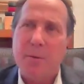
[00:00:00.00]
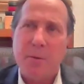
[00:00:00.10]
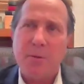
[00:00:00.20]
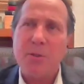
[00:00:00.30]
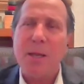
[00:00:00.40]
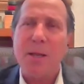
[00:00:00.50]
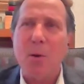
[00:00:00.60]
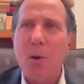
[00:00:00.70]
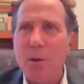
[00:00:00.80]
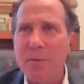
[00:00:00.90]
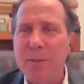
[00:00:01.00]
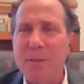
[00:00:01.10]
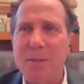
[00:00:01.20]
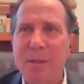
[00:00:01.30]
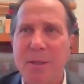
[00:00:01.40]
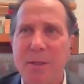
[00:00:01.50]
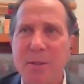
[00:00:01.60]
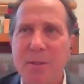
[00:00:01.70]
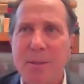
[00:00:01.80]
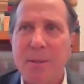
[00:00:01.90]
They're saying all of these
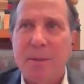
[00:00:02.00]
things.